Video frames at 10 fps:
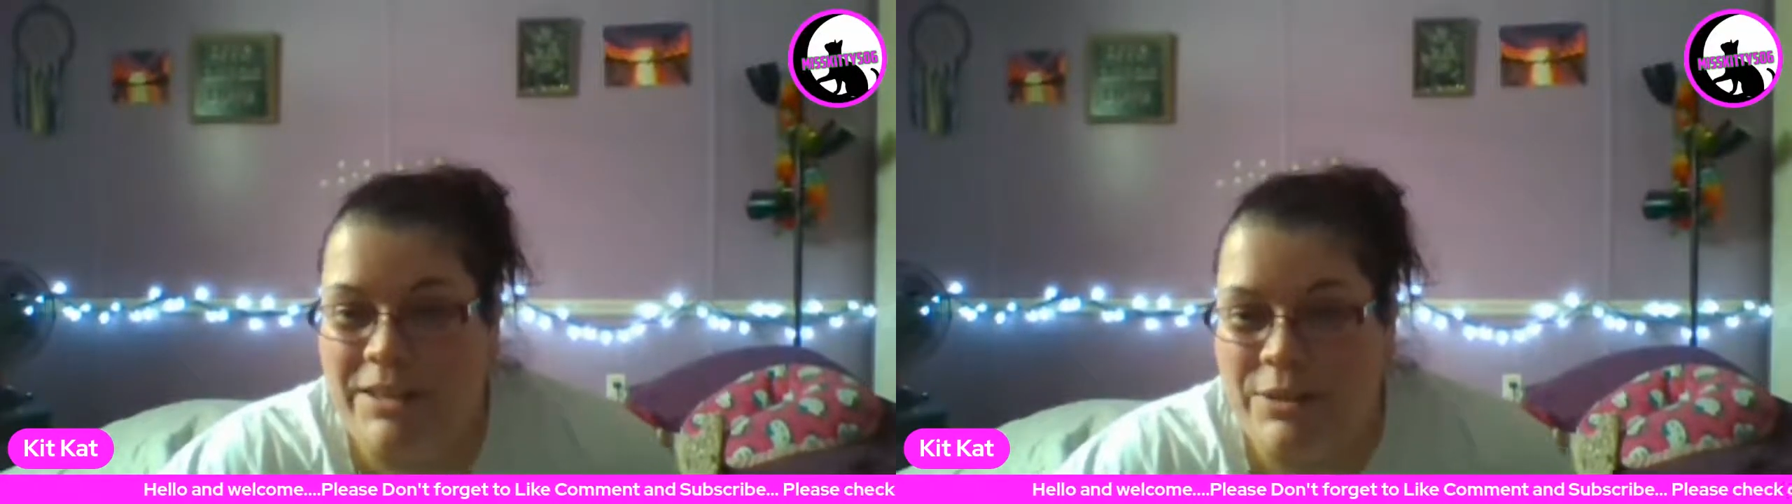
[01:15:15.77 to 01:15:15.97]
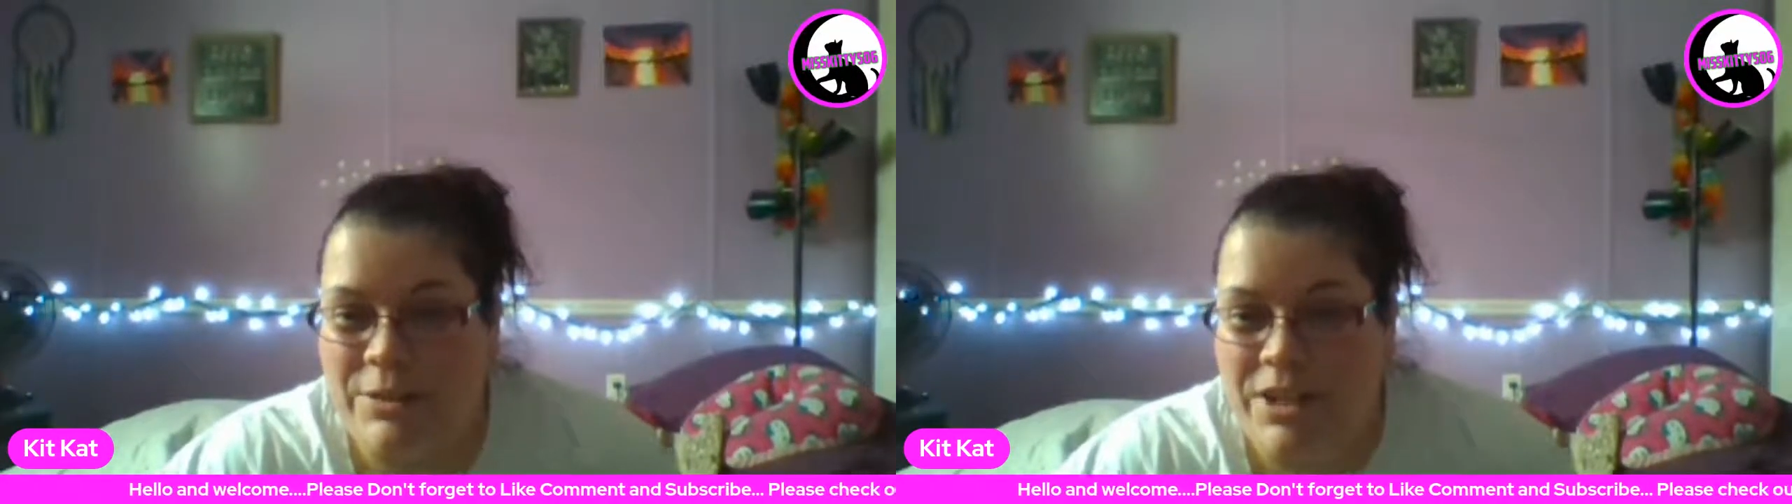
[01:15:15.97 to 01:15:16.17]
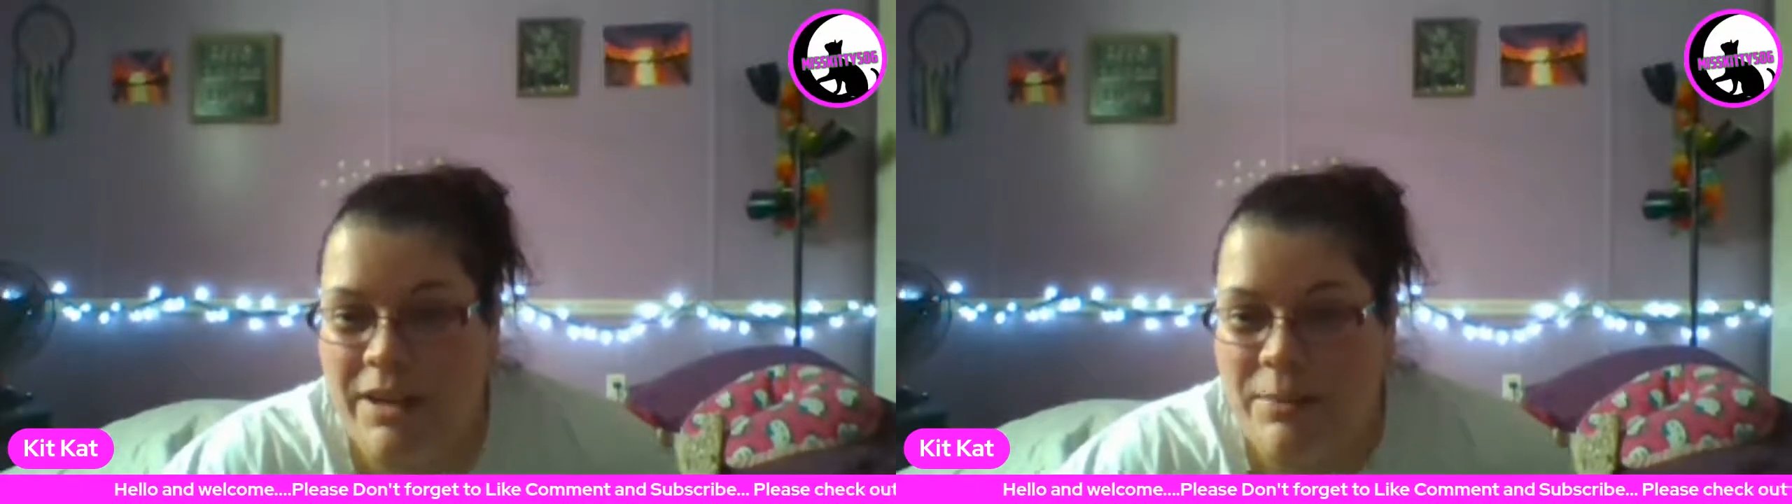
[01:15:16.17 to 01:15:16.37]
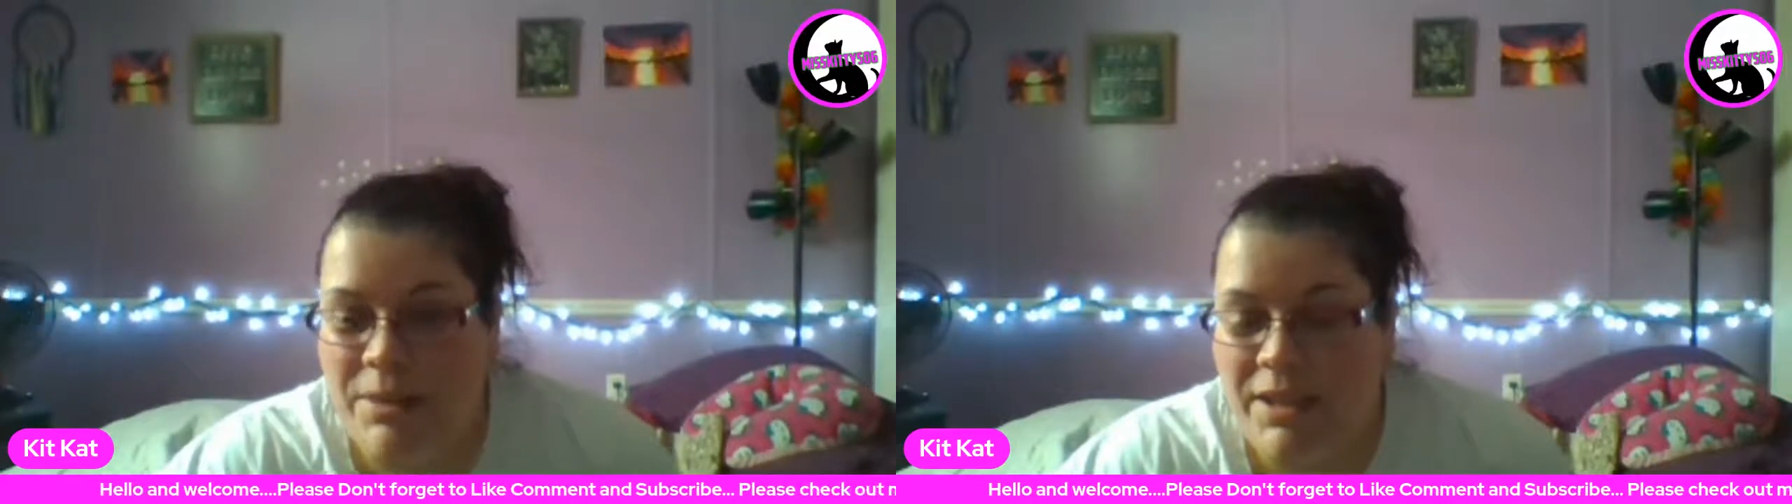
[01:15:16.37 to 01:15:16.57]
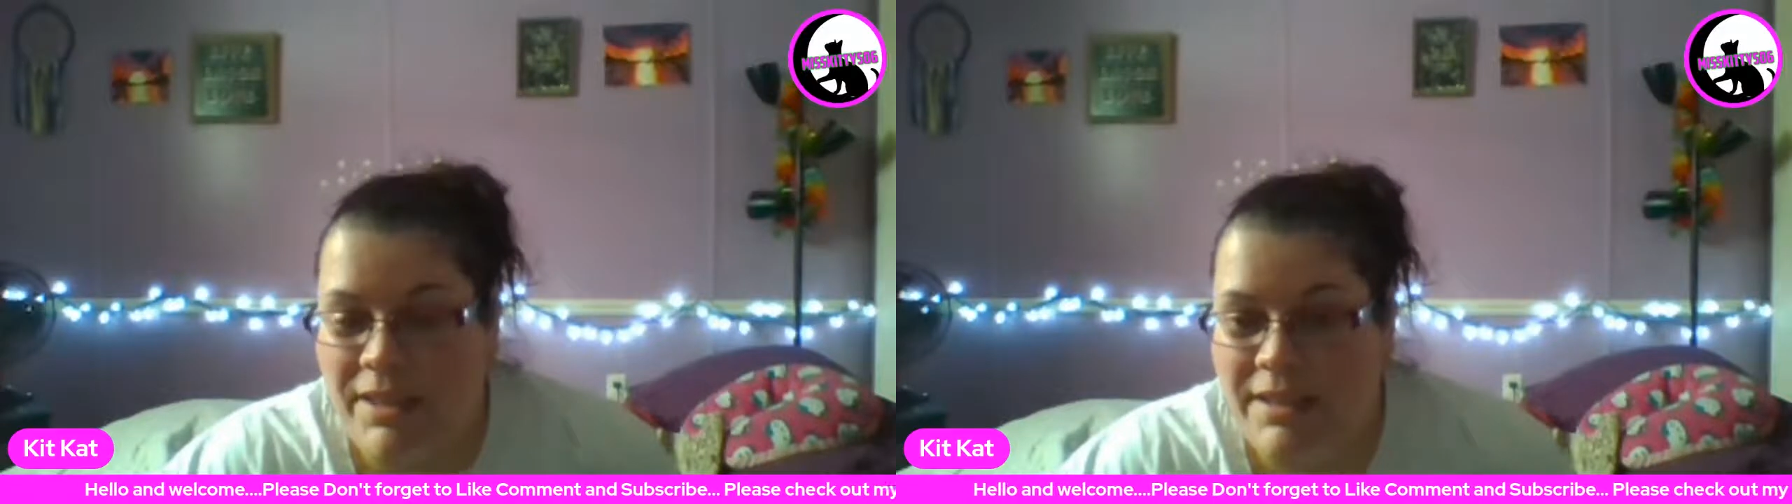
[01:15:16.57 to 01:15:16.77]
alone time
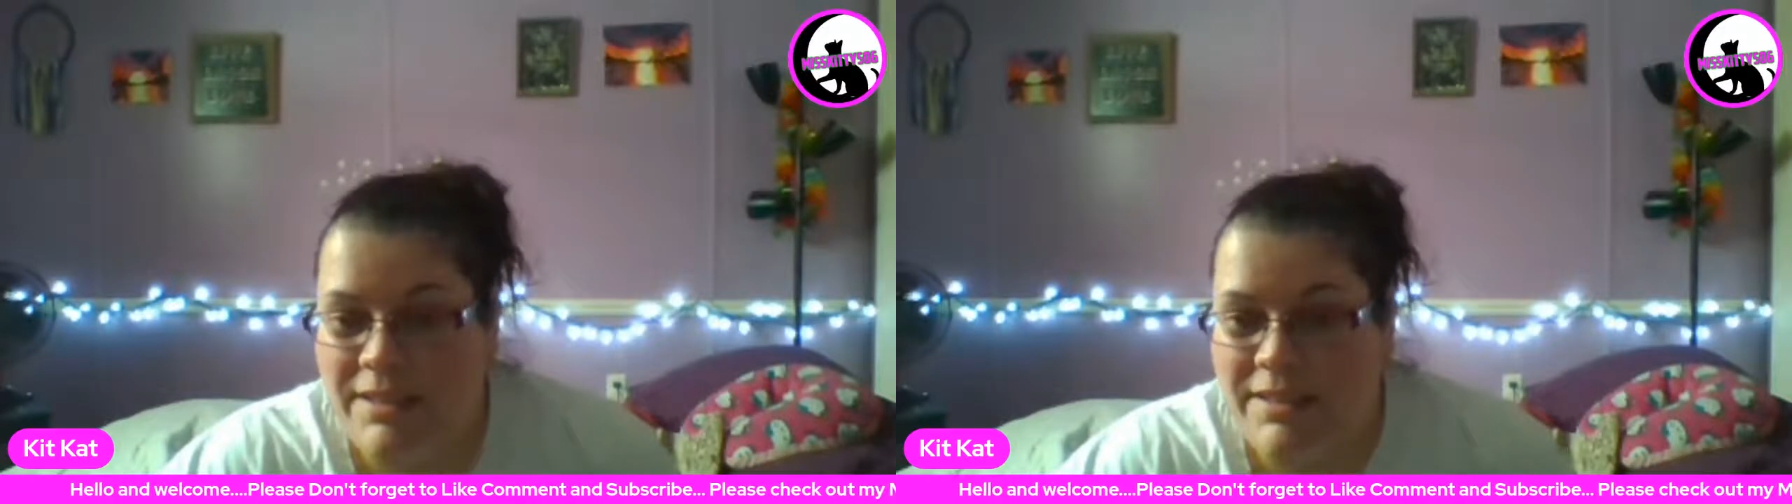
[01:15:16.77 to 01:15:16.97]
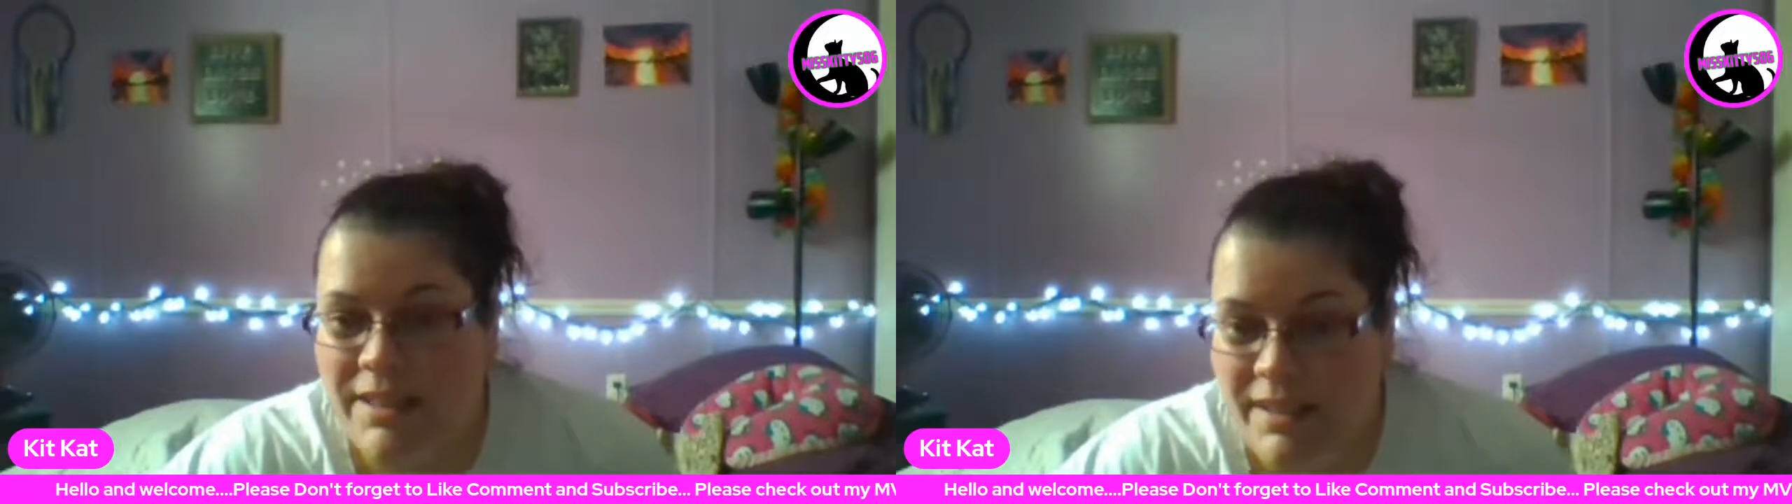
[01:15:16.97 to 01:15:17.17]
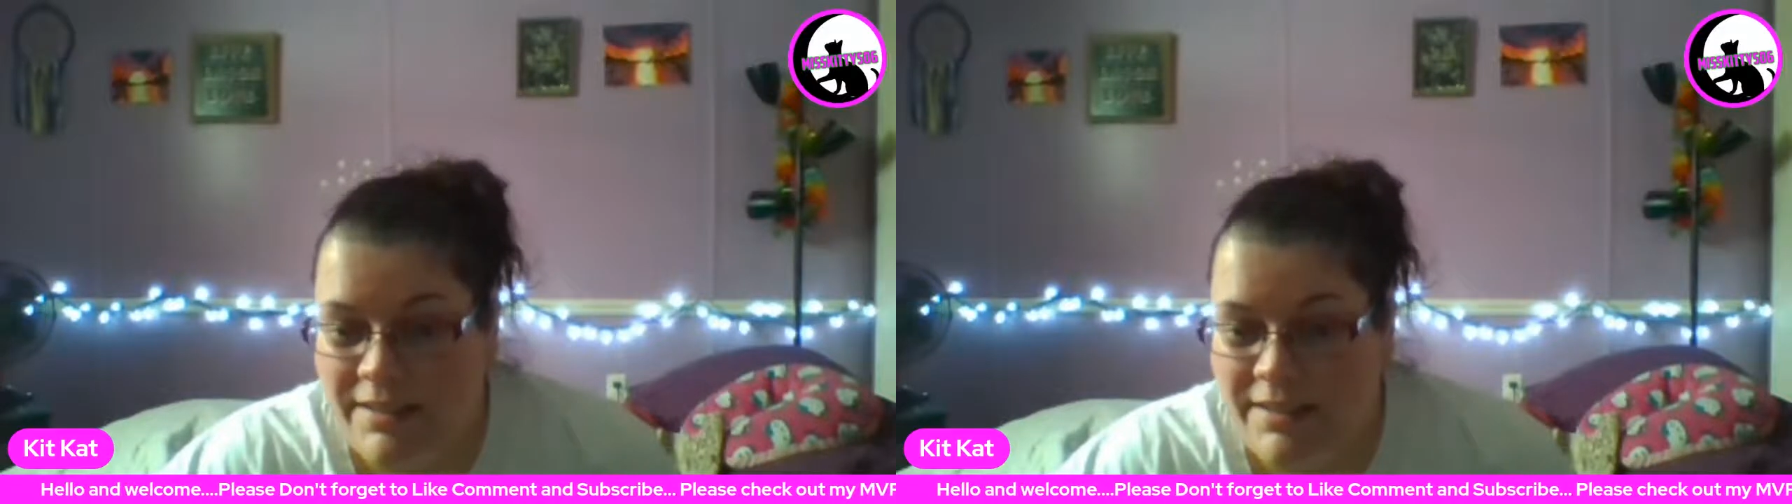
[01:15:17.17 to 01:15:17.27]
because